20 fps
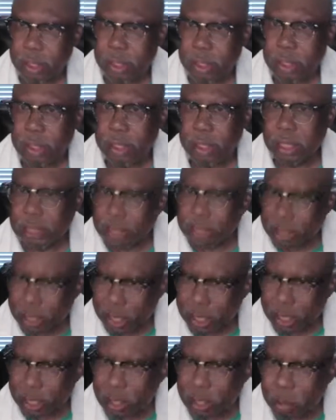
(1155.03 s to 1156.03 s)
This
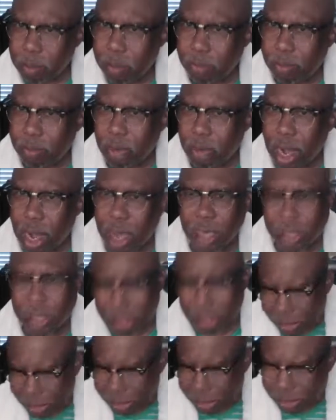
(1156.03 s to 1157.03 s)
kingdom of
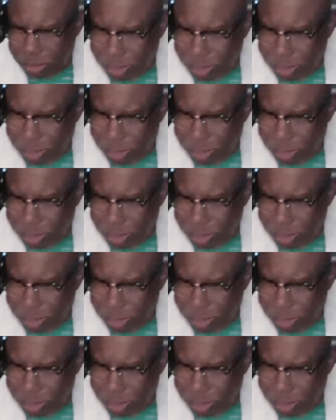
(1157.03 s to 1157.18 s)
God is